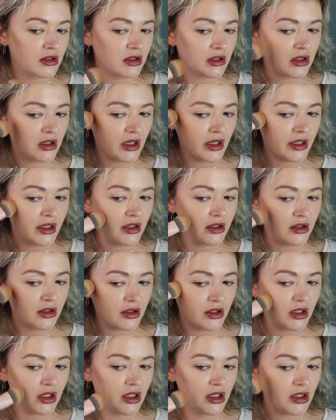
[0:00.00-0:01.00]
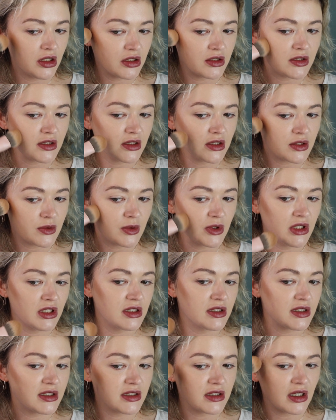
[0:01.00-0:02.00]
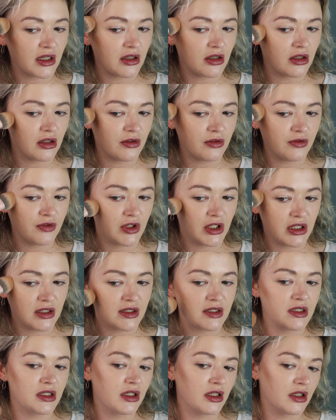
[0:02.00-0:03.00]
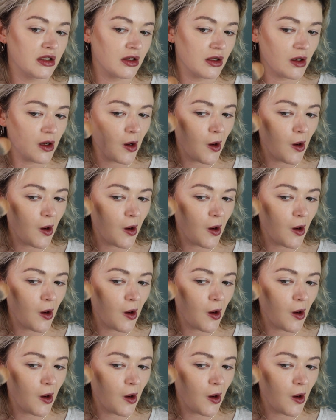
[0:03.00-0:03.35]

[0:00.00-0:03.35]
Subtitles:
lightly, since we didn't set our face yet,